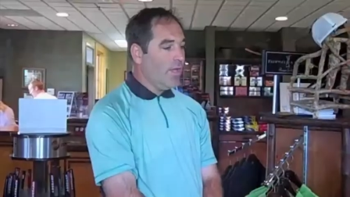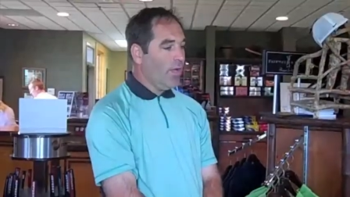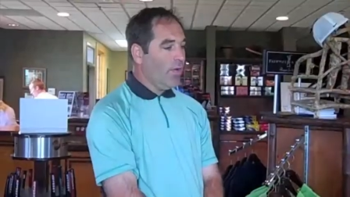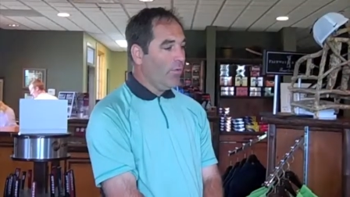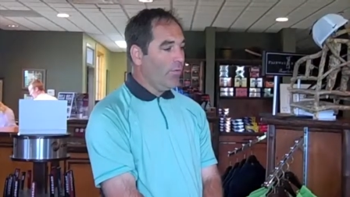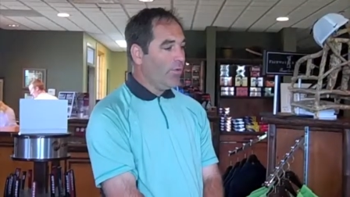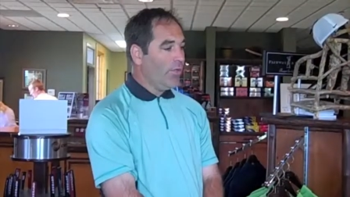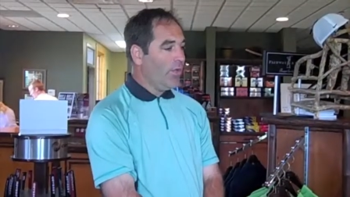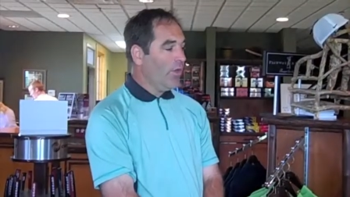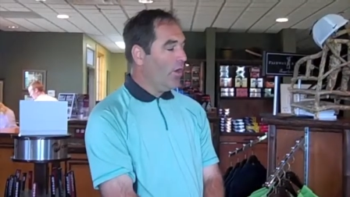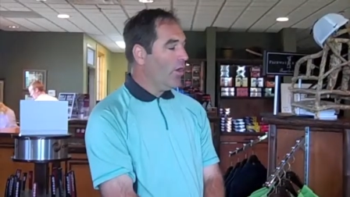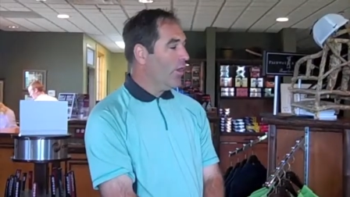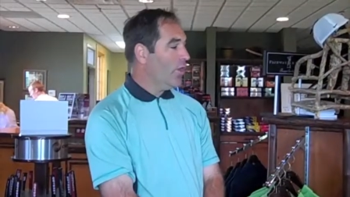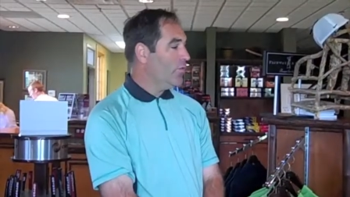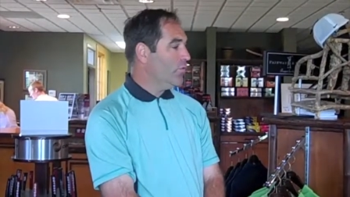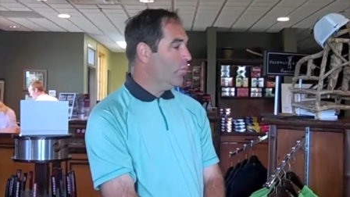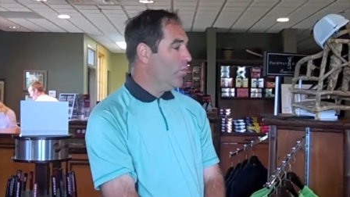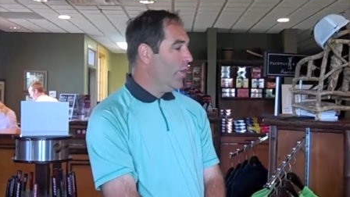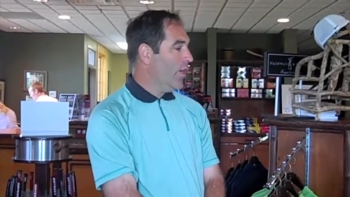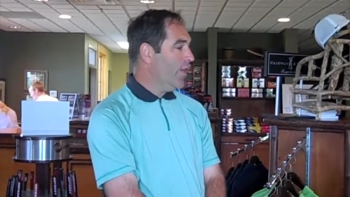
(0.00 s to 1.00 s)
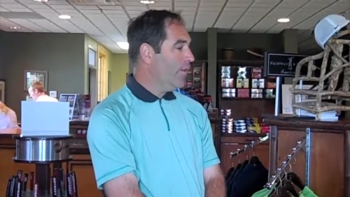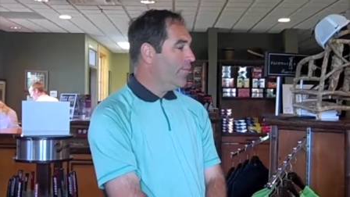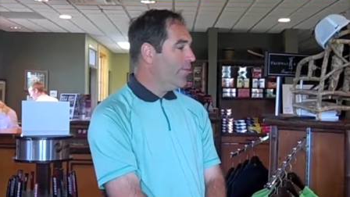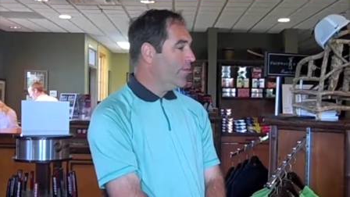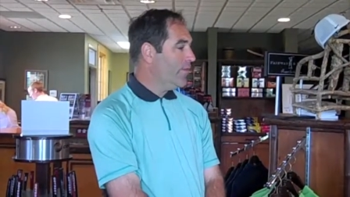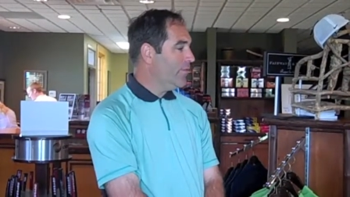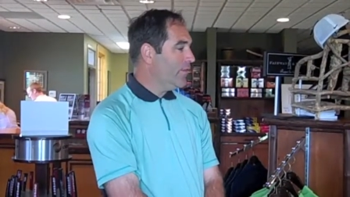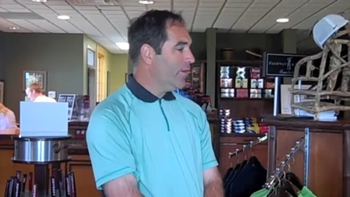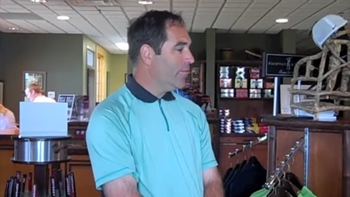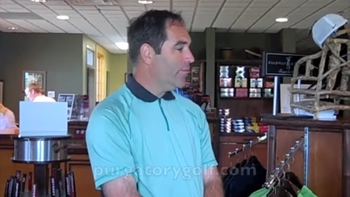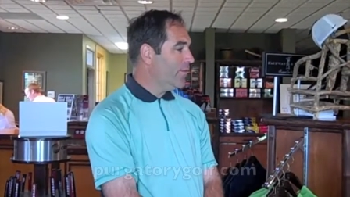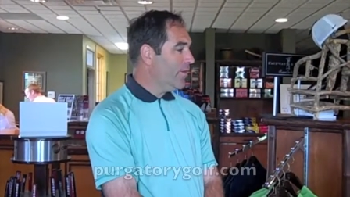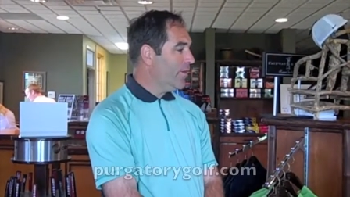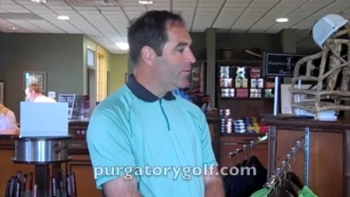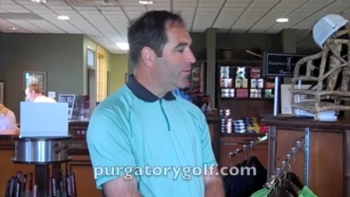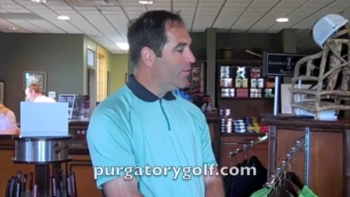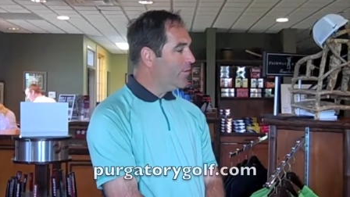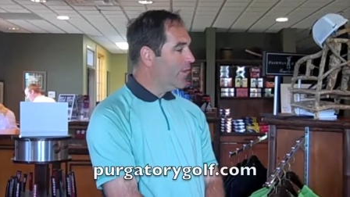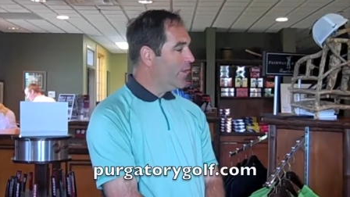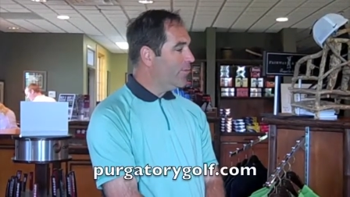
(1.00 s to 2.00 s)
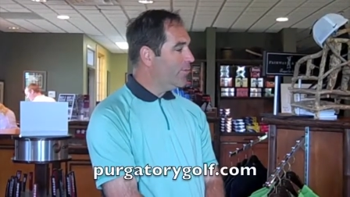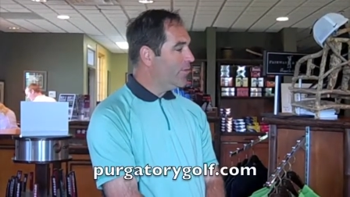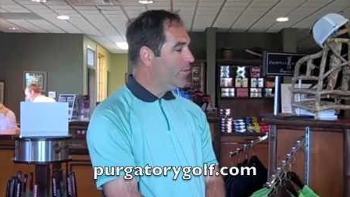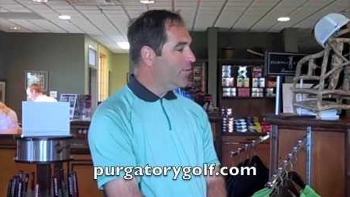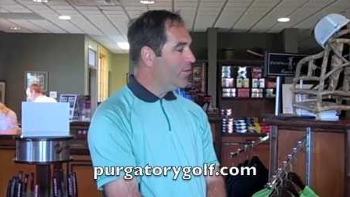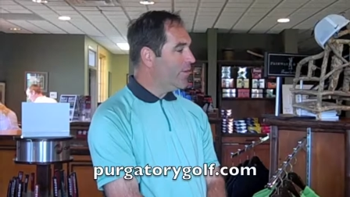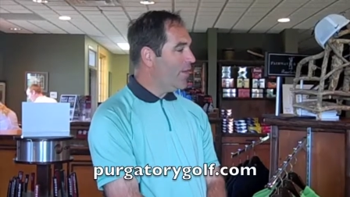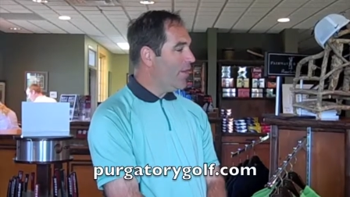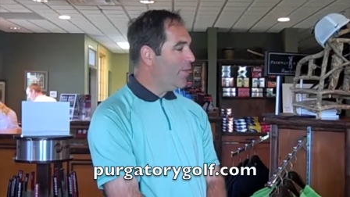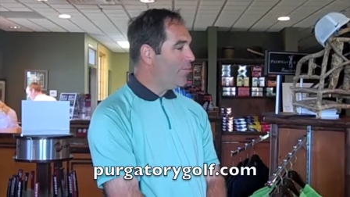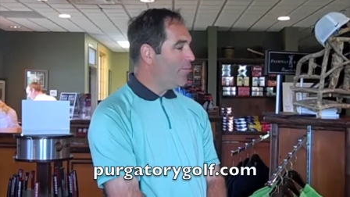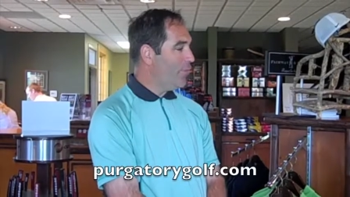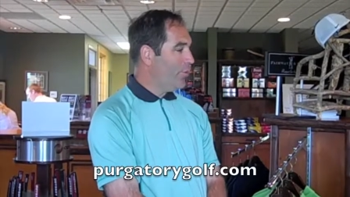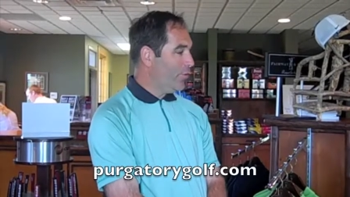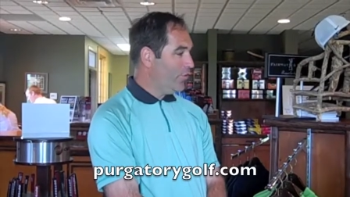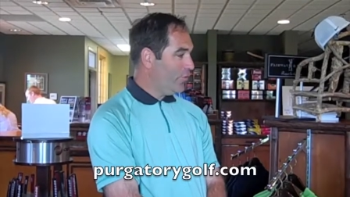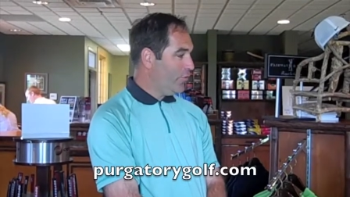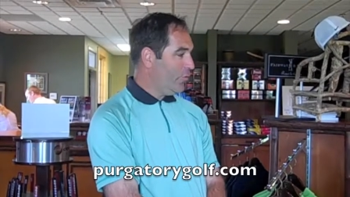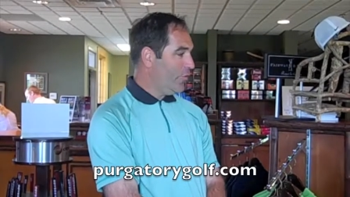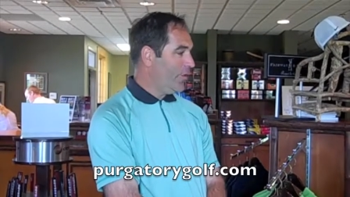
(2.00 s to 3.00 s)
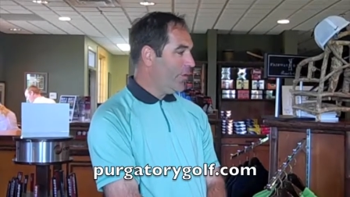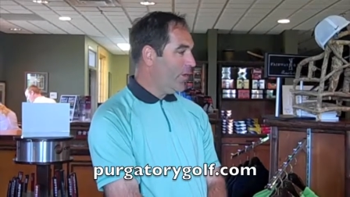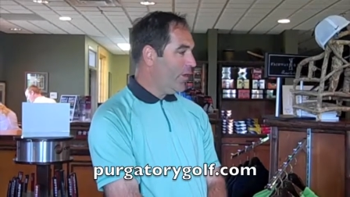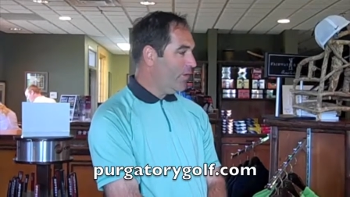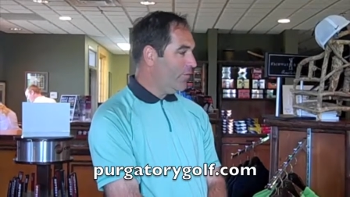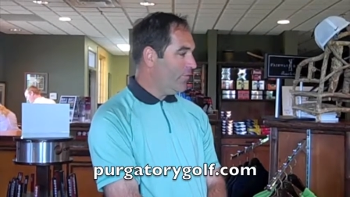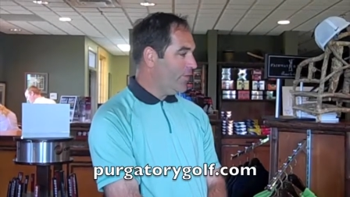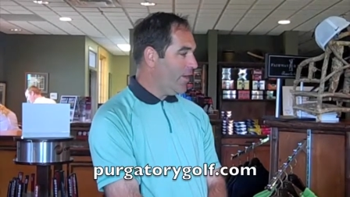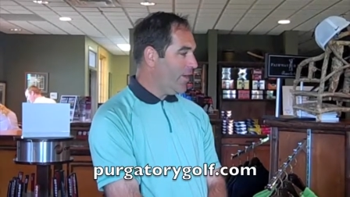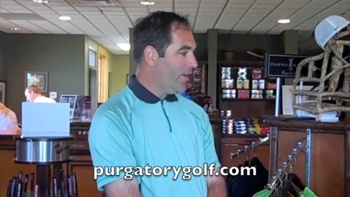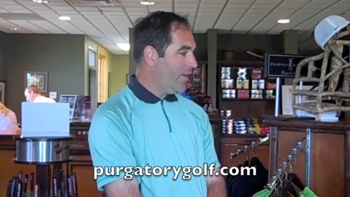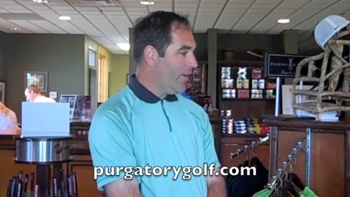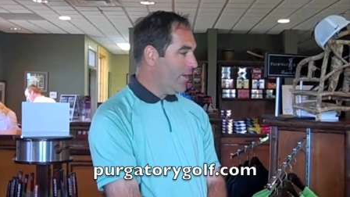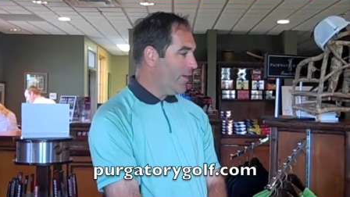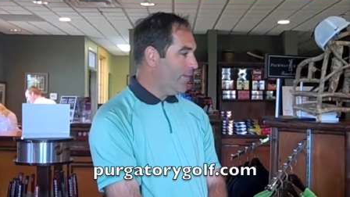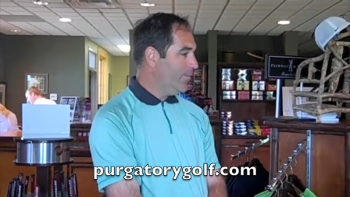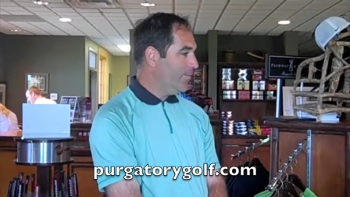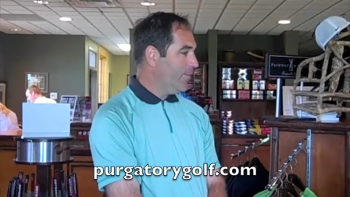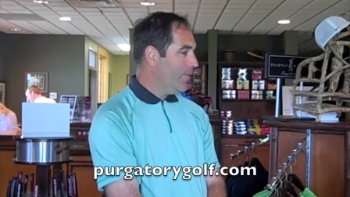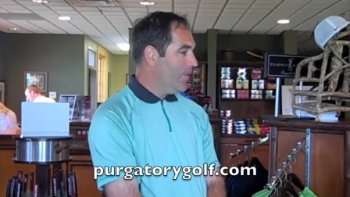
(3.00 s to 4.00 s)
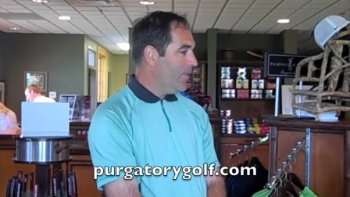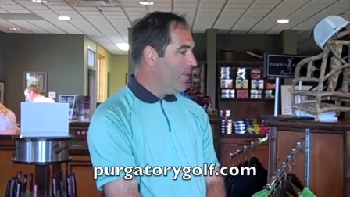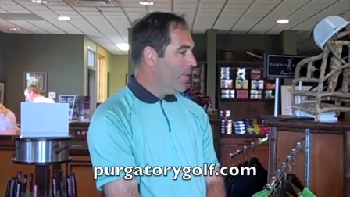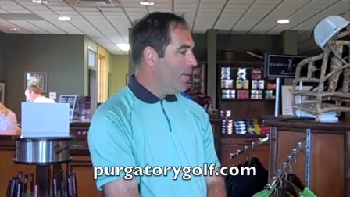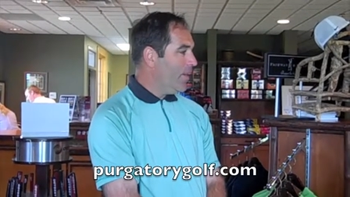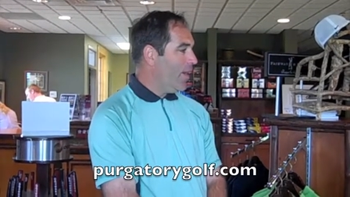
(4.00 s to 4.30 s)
Uh, we are on the web at www.purgatorygolf.com. Mm-hmm.